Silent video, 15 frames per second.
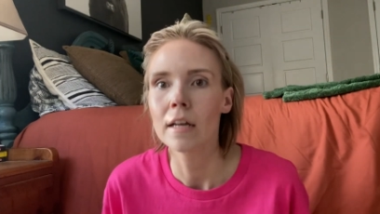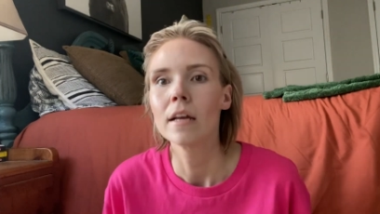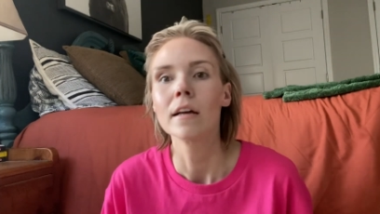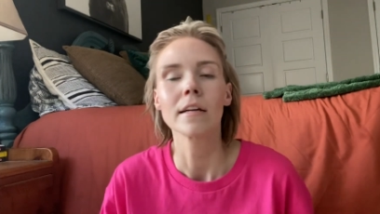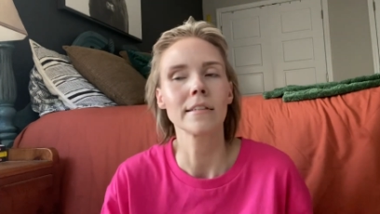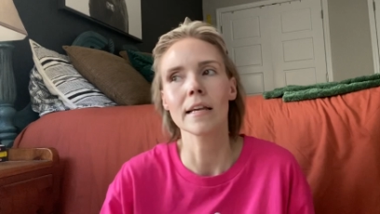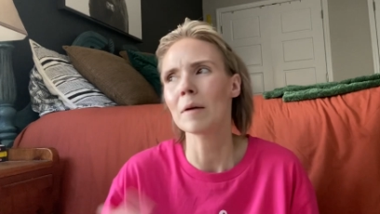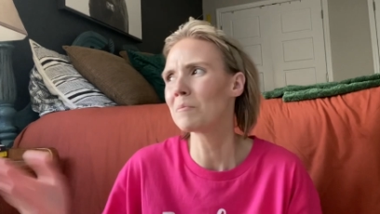
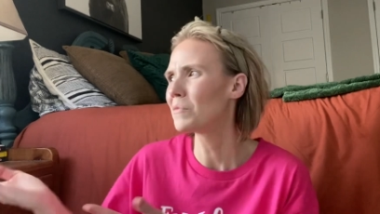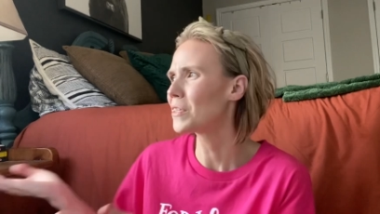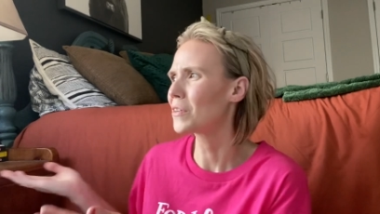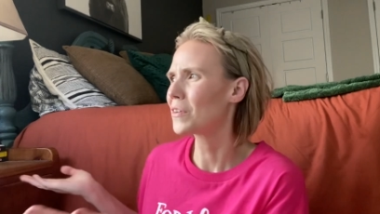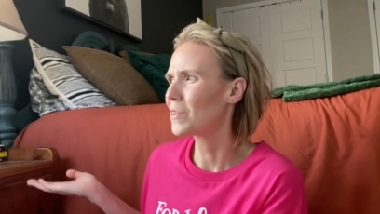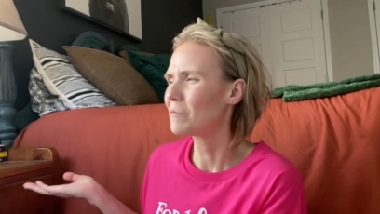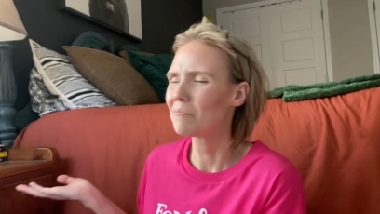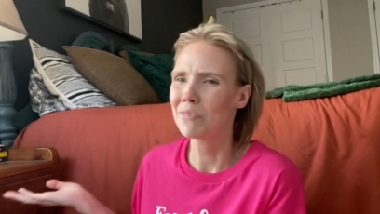Because I was
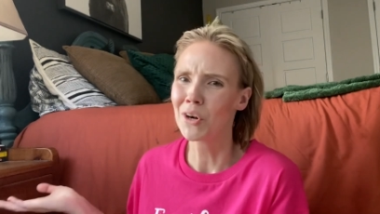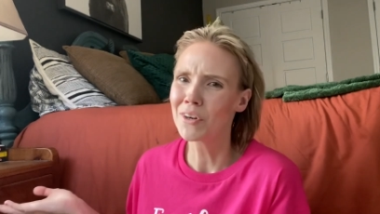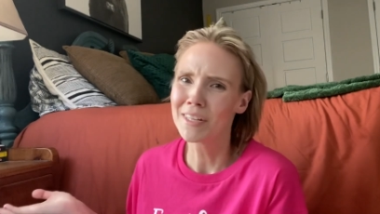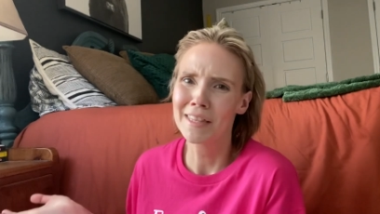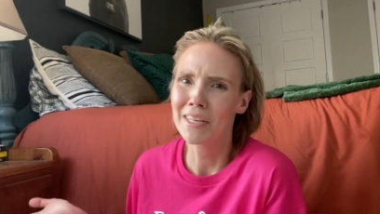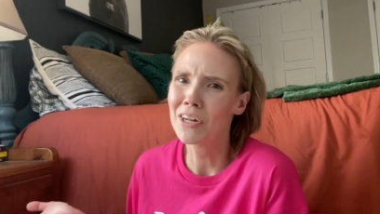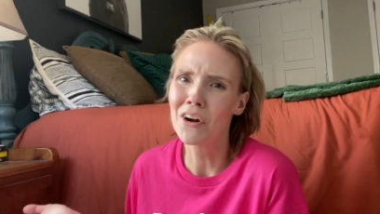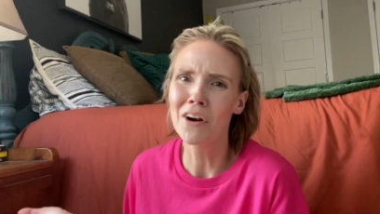going to work in
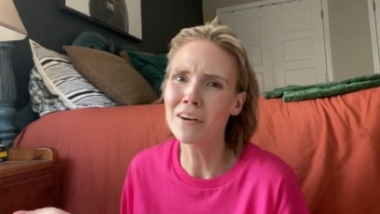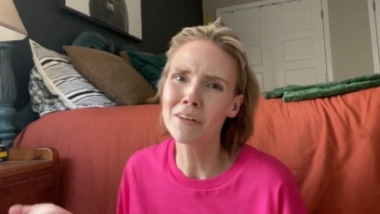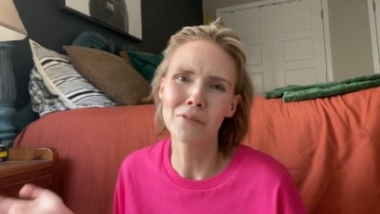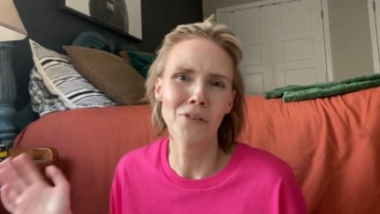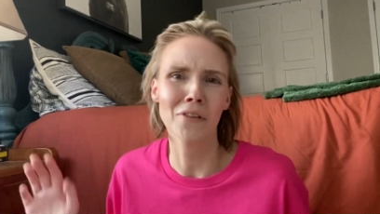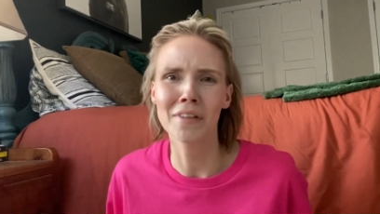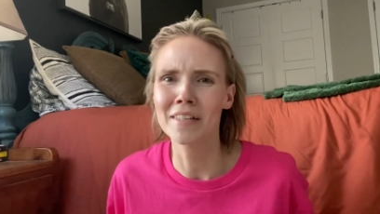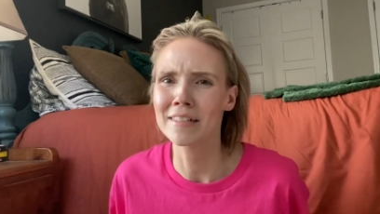the garden. It was
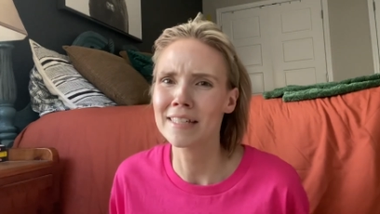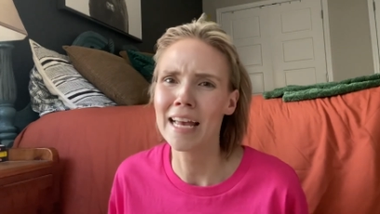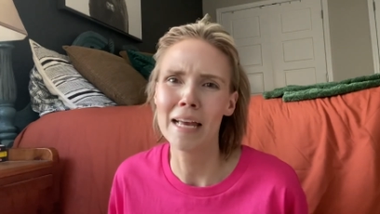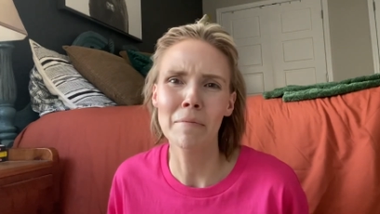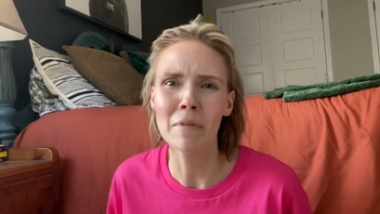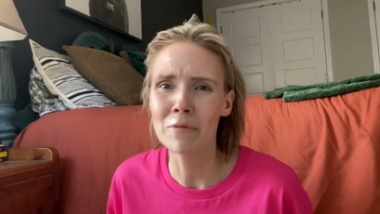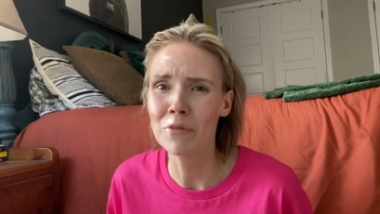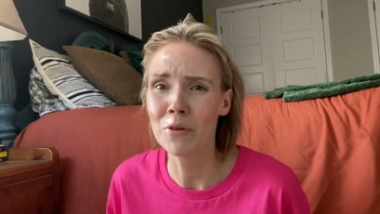only going to take
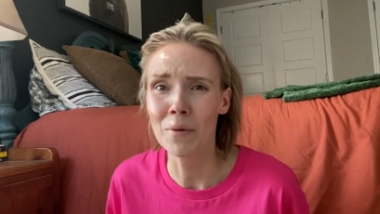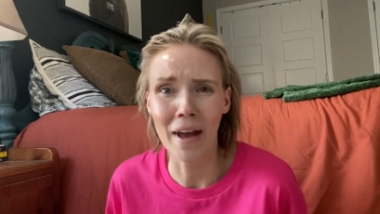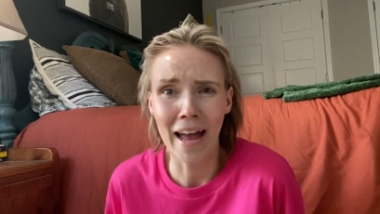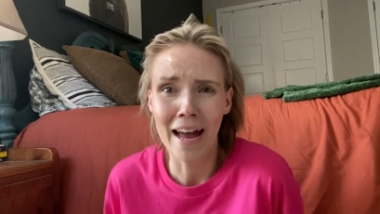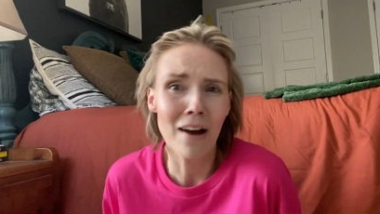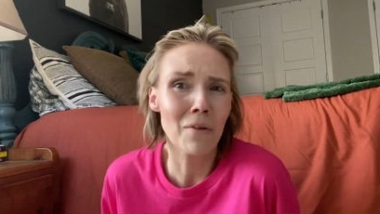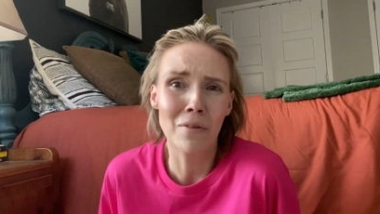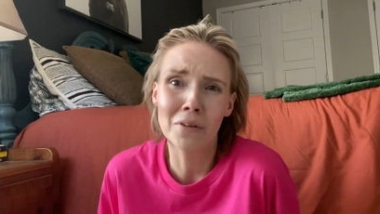me a few
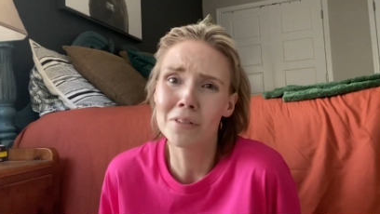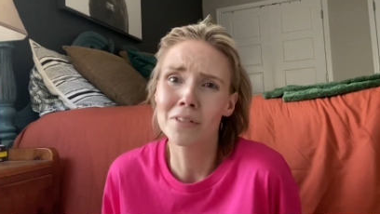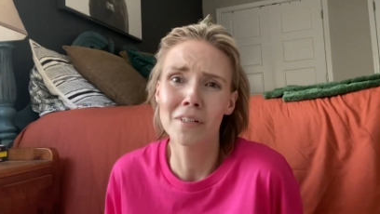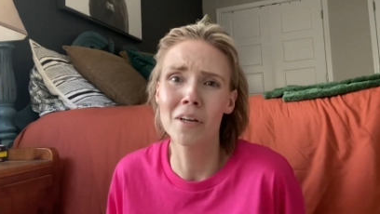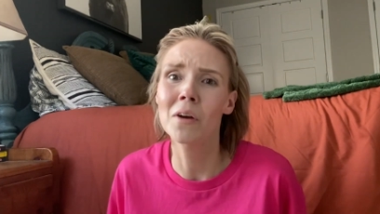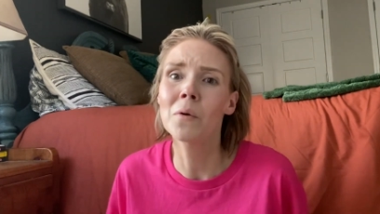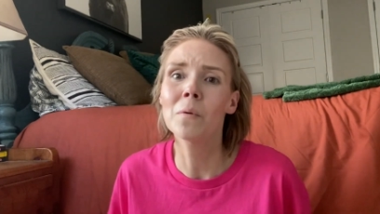hours, you know.